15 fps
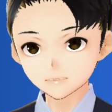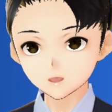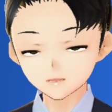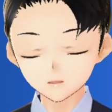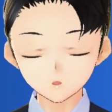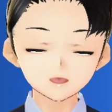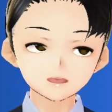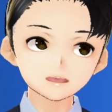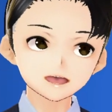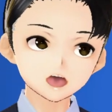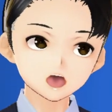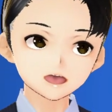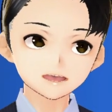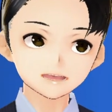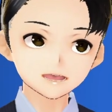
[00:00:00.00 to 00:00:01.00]
We are
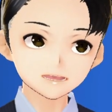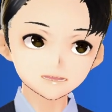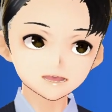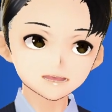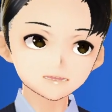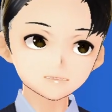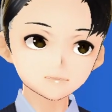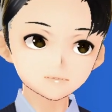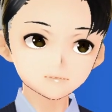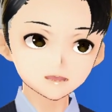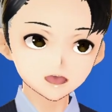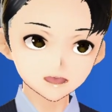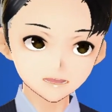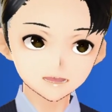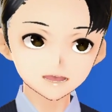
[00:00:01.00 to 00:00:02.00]
going to put
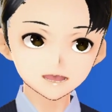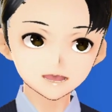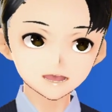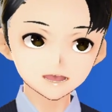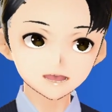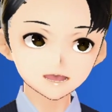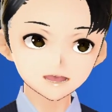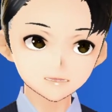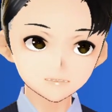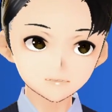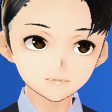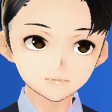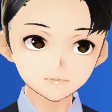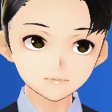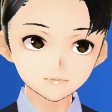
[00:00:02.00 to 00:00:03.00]
V
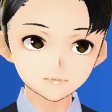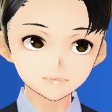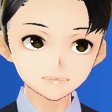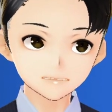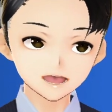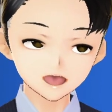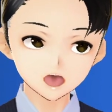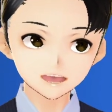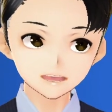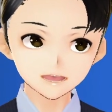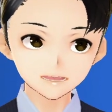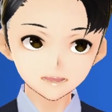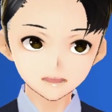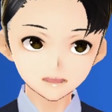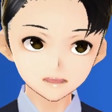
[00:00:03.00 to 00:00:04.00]
somewhere in
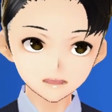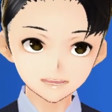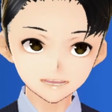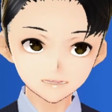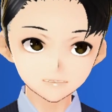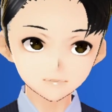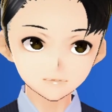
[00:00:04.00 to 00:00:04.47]
our grid.